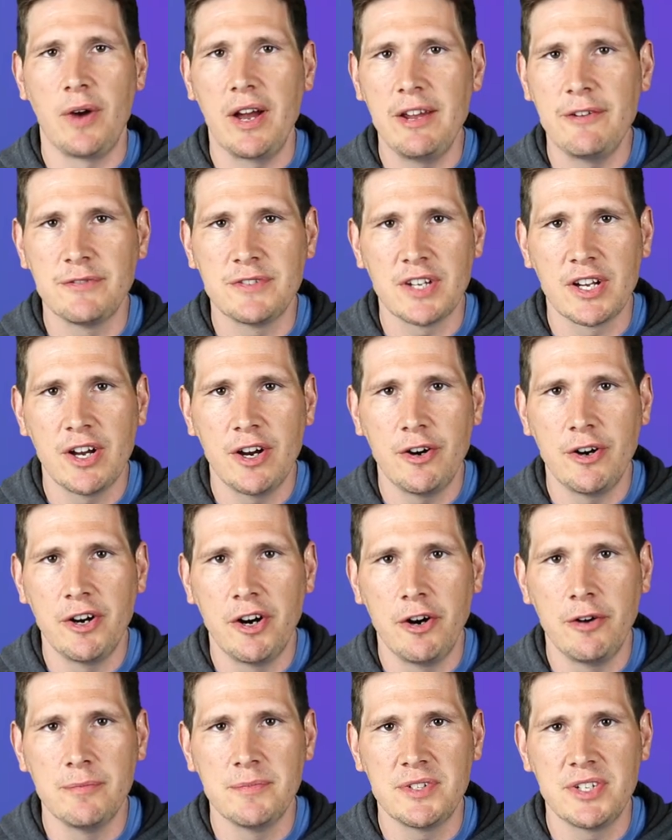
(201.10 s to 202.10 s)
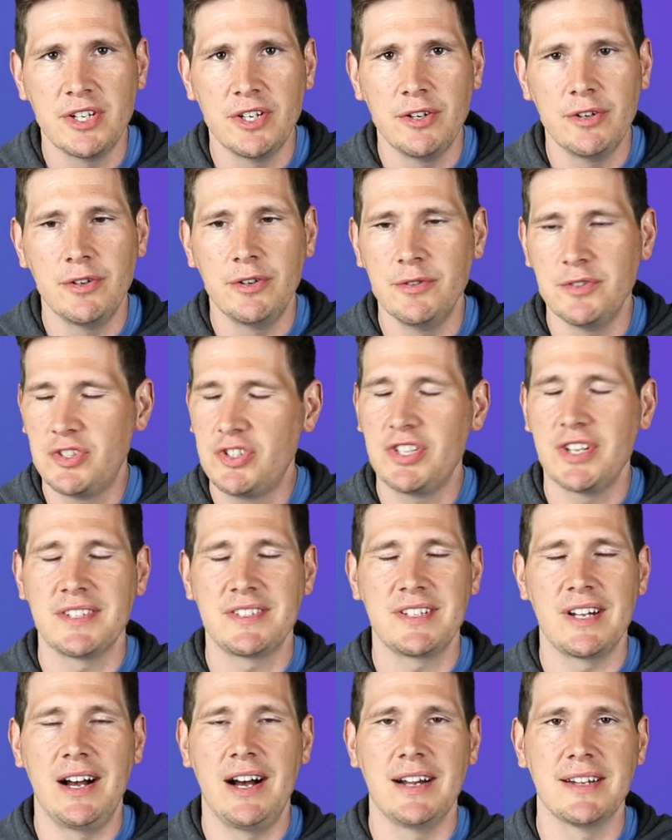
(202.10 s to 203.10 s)
wife to go home to who's
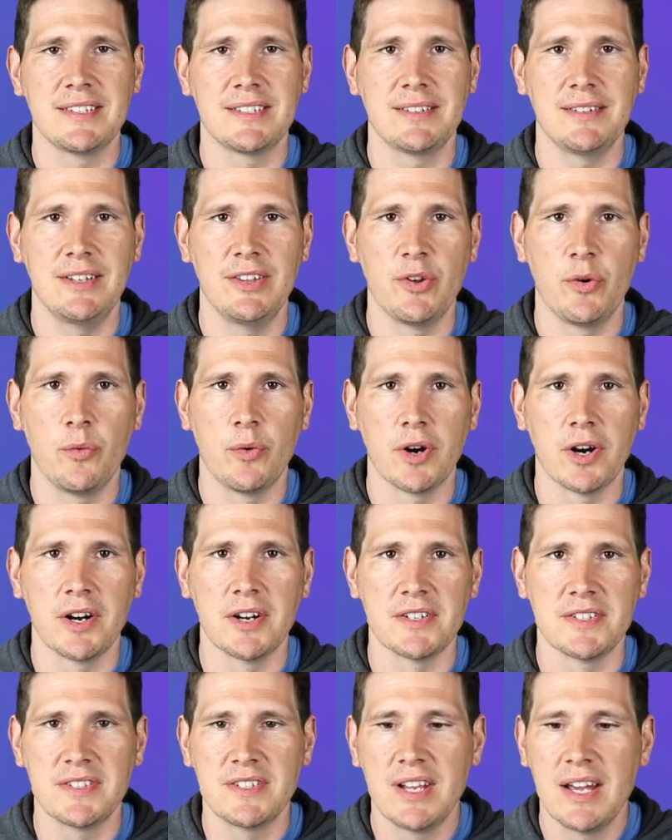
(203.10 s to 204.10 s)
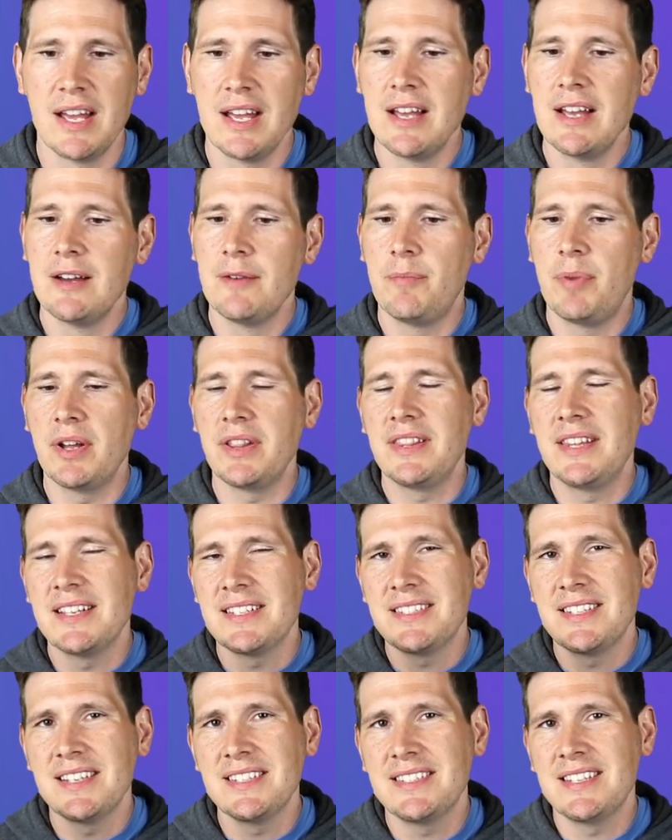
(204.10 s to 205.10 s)
just honestly the worst. But
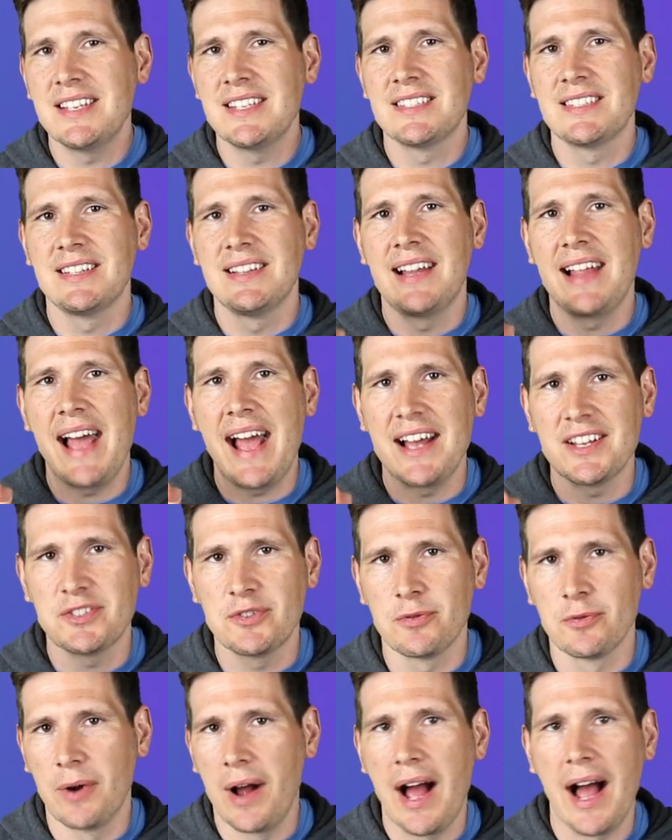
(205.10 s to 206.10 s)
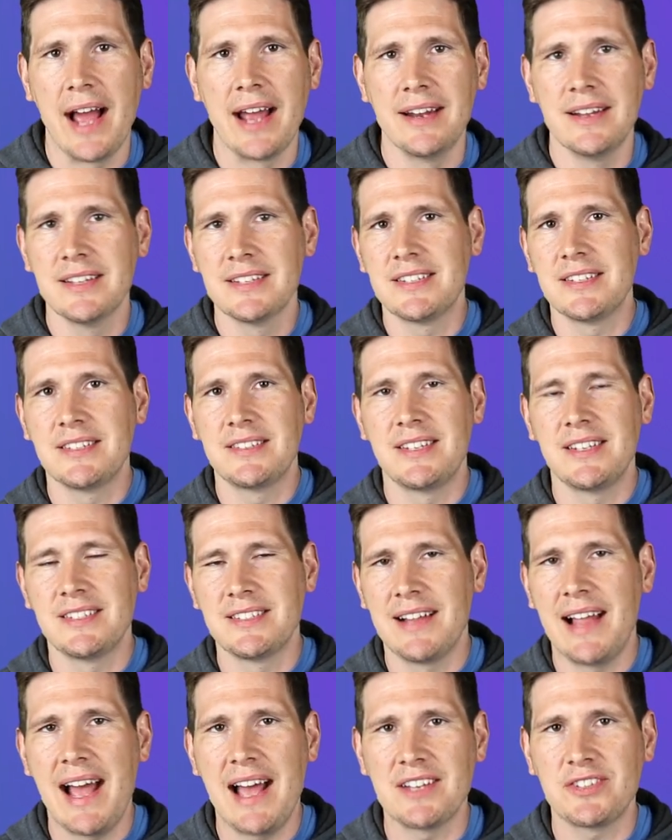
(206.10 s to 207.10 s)
this is his last ride. This is
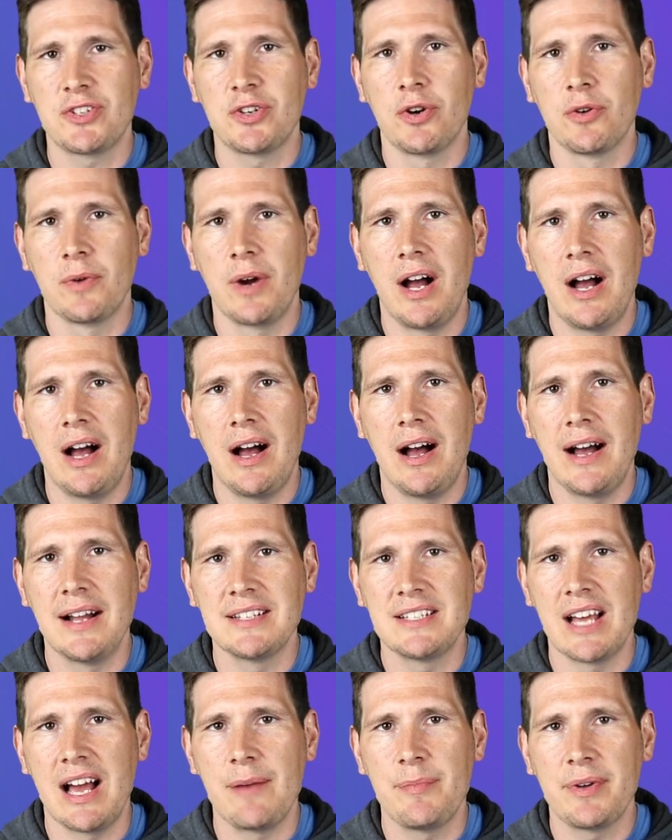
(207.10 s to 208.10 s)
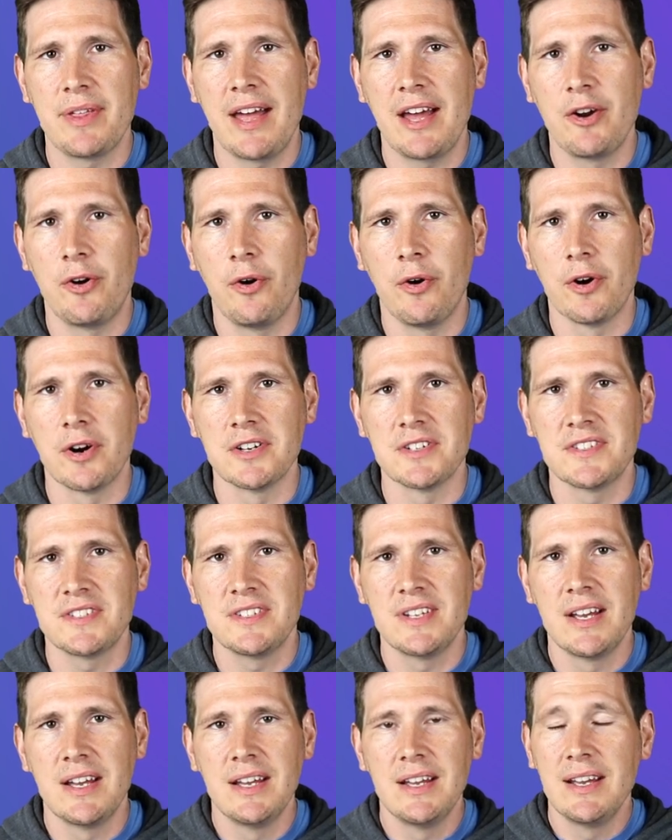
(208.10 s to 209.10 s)
his last hurrah on top of that
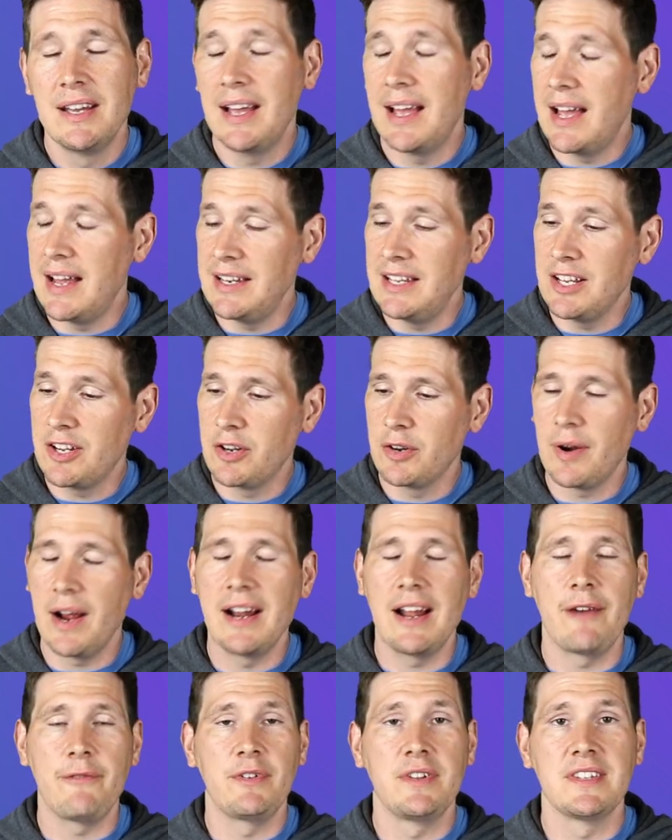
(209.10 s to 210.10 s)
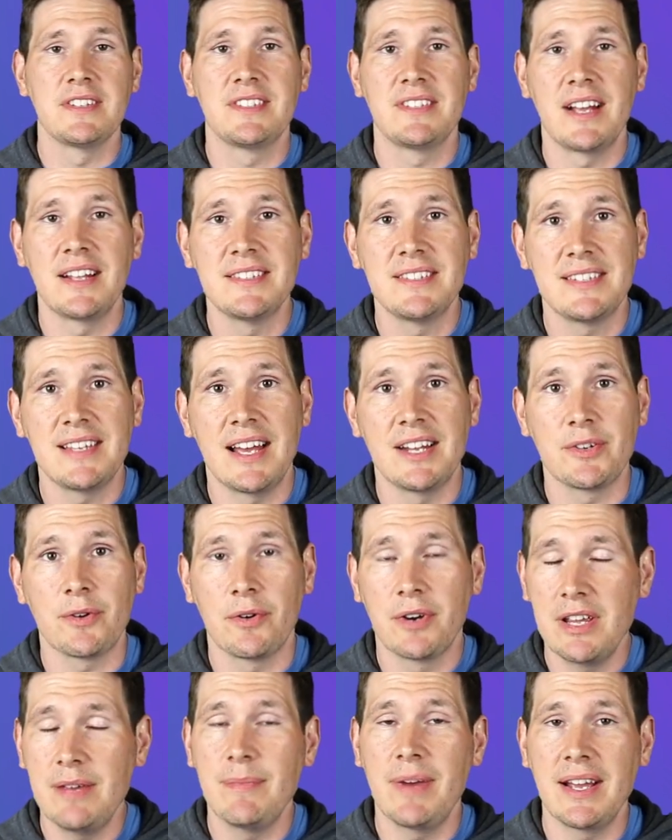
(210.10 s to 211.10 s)
horse. And he could ride off into the sunset,
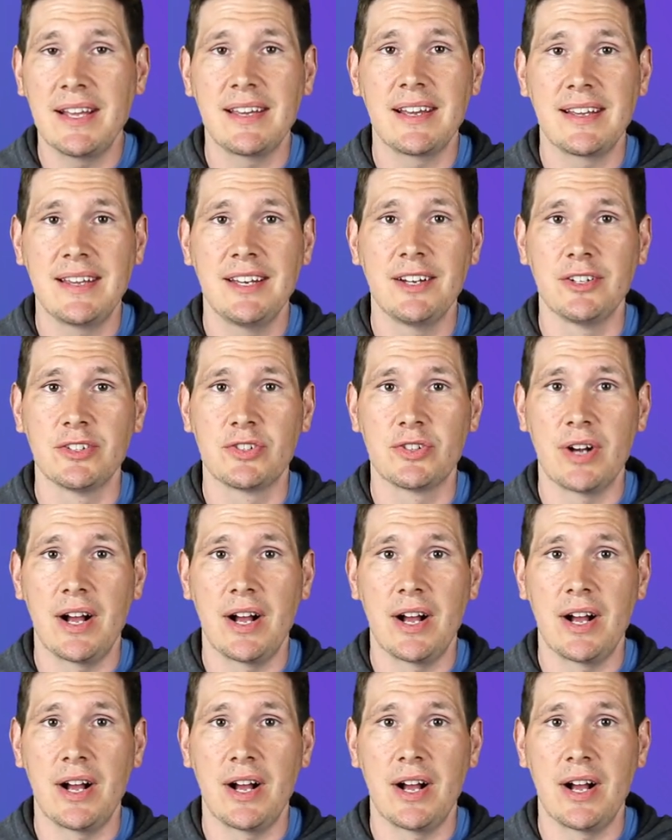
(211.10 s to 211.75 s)
or he might get killed